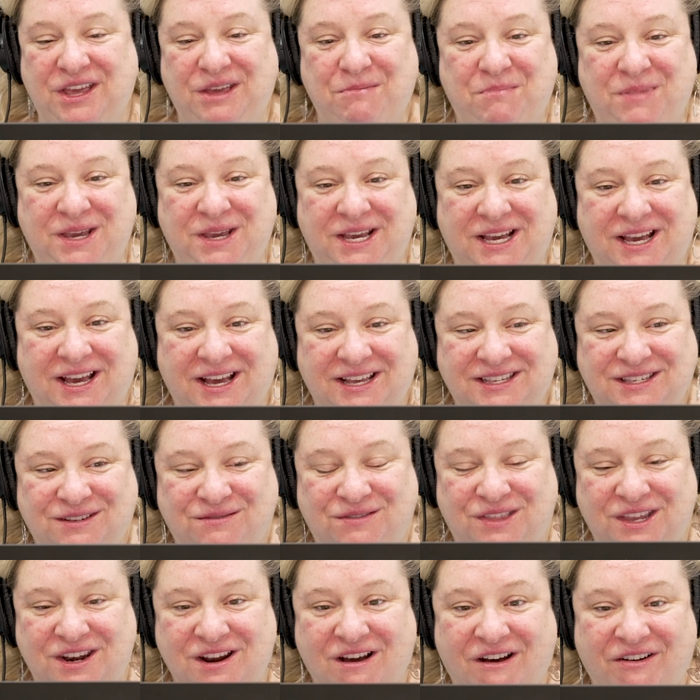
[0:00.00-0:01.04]
because of the
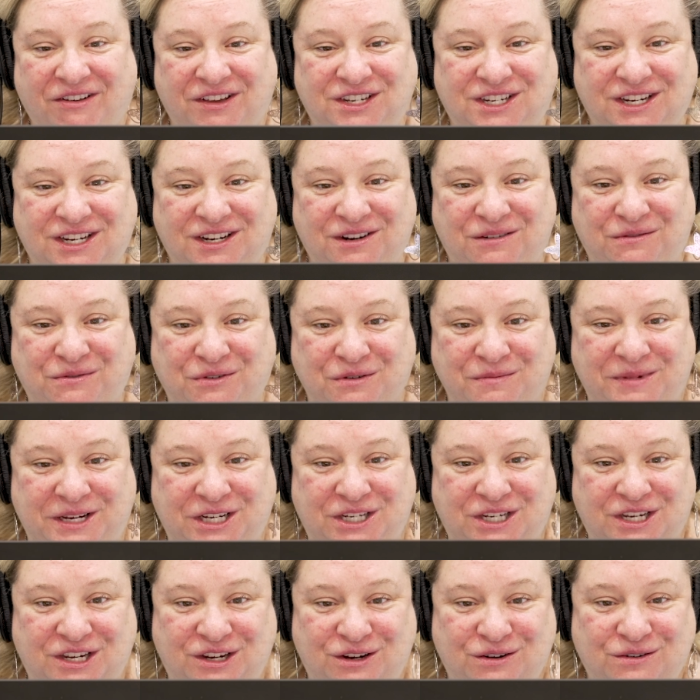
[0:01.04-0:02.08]
knowledge and
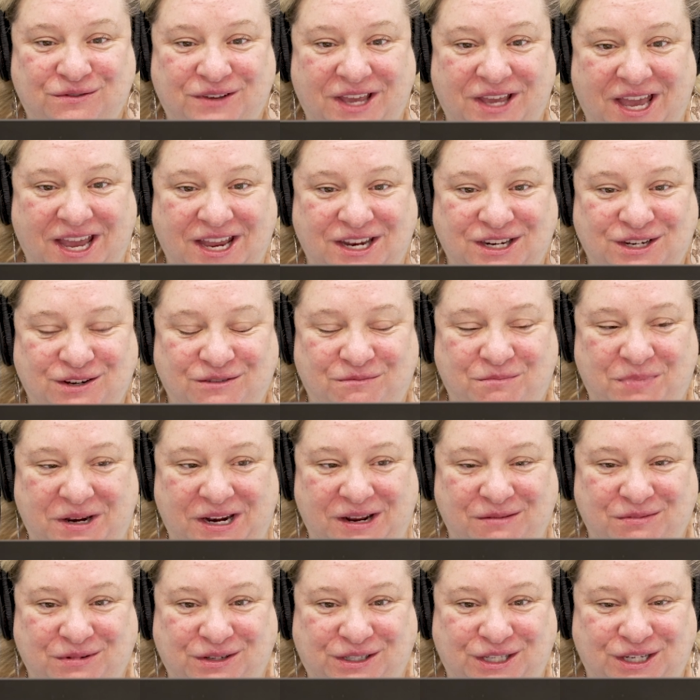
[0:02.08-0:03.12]
information you've gained, you've been
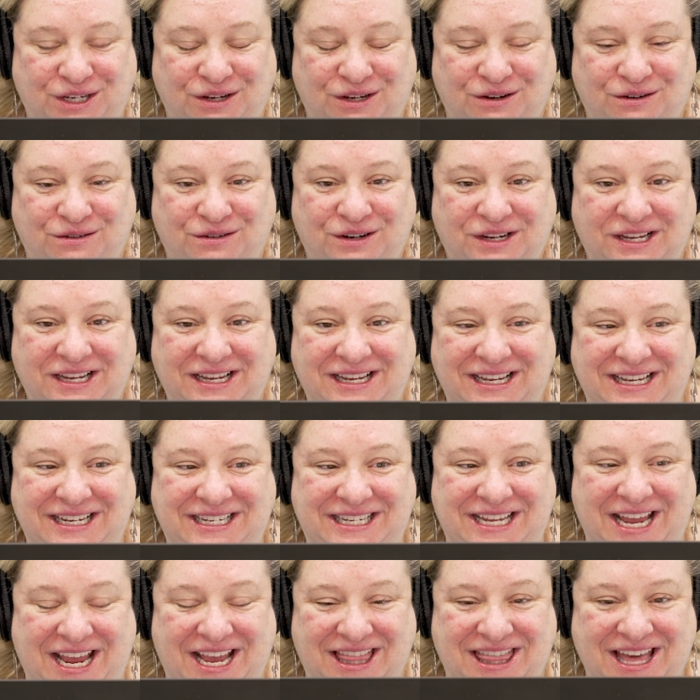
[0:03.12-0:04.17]
able to
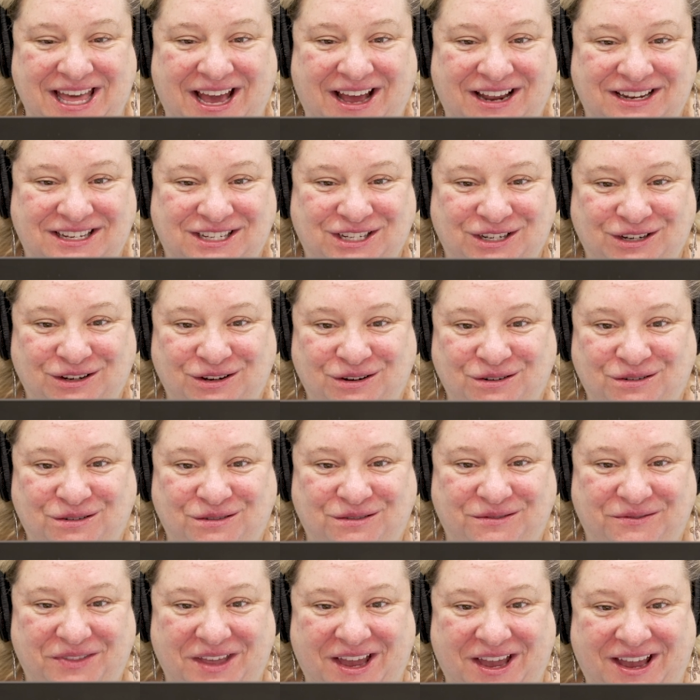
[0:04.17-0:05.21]
take that to
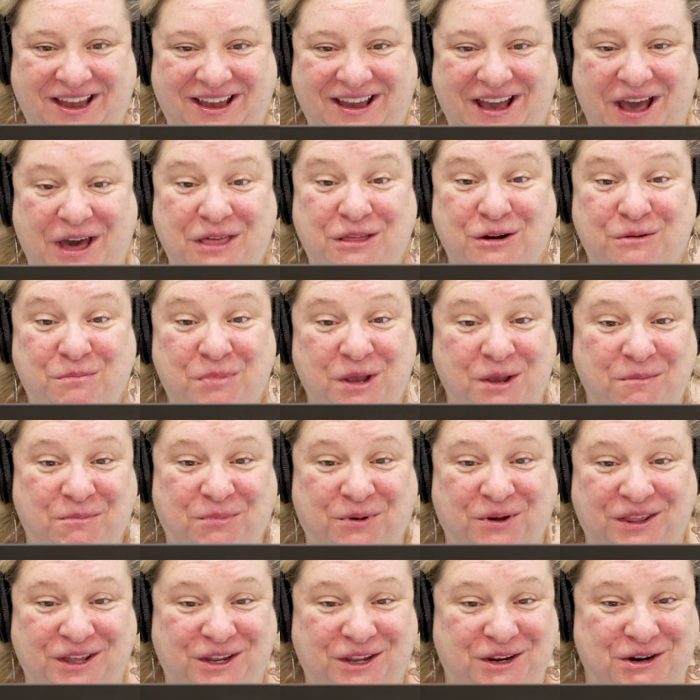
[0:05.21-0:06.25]
uh, other people
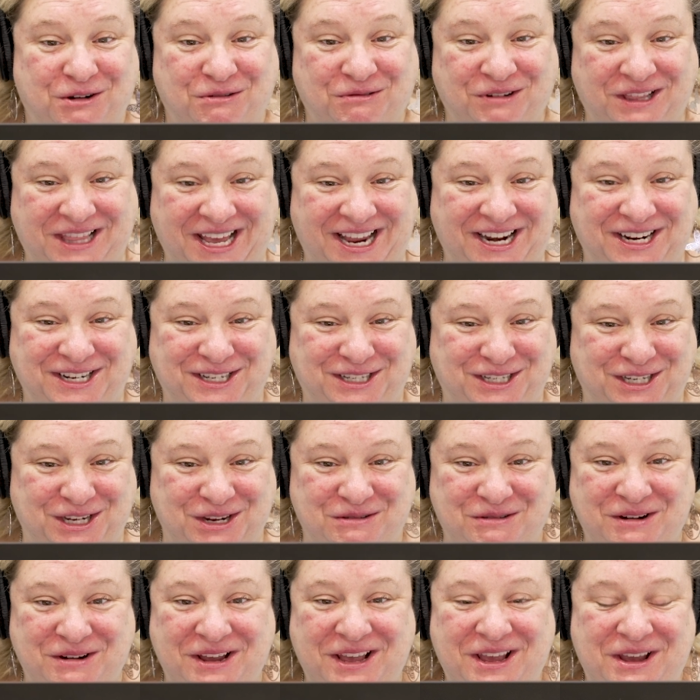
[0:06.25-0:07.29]
that you're related
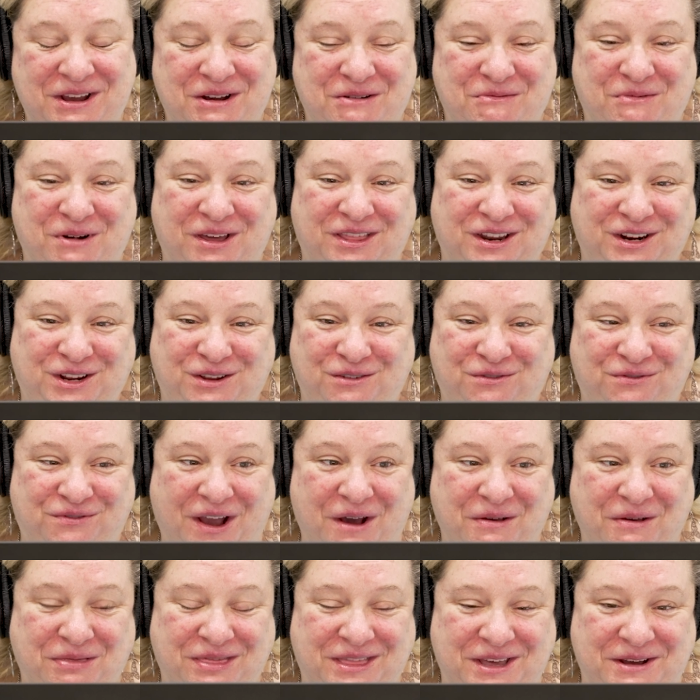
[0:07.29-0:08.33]
to, whether you
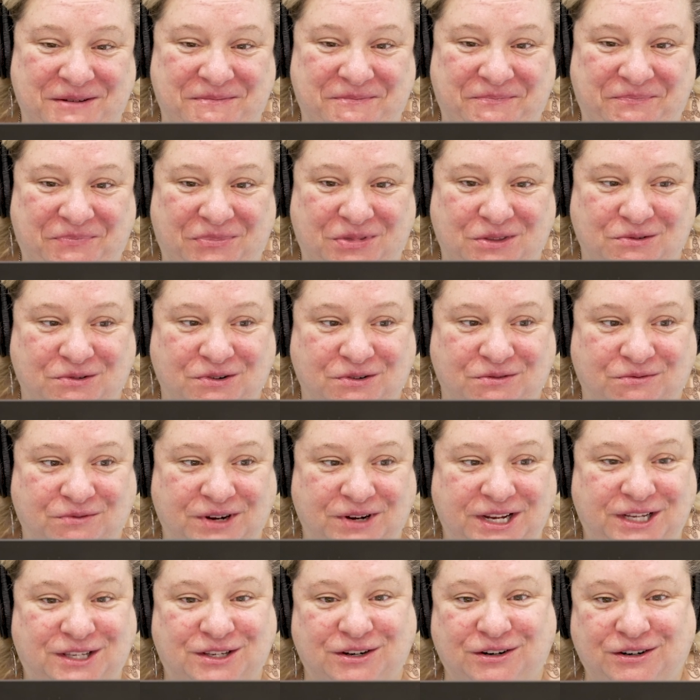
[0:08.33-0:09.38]
found them through
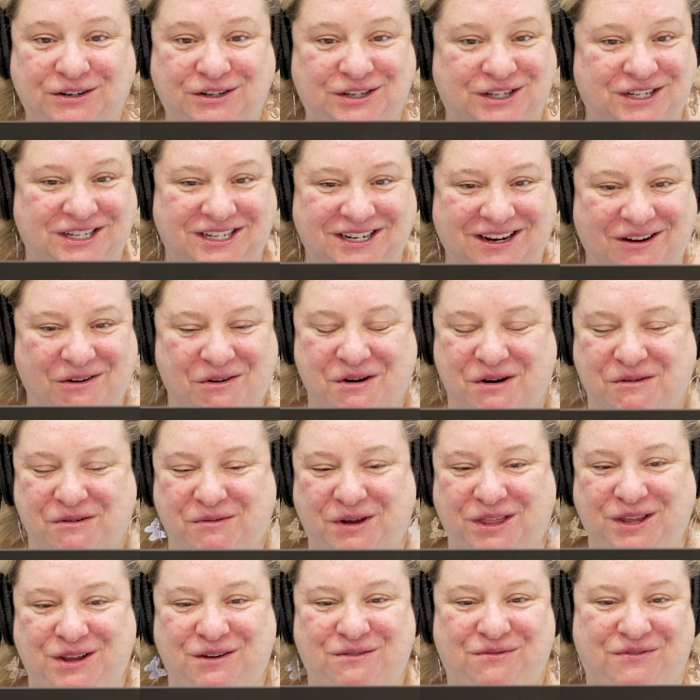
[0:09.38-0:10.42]
research or whether
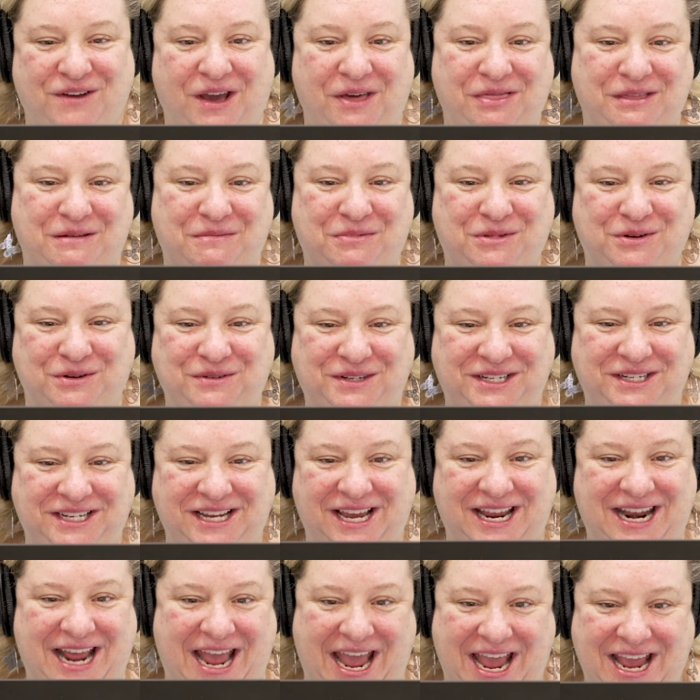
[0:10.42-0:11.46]
you found them through D
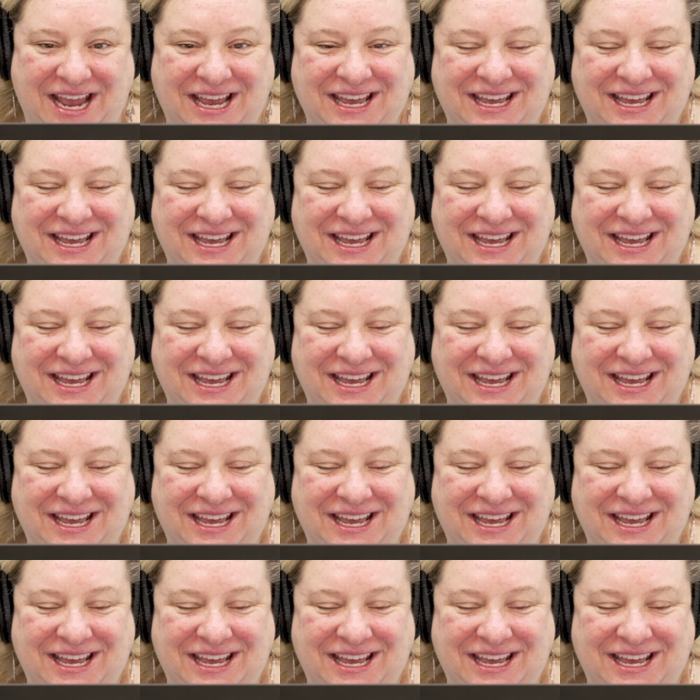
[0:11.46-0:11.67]
N A.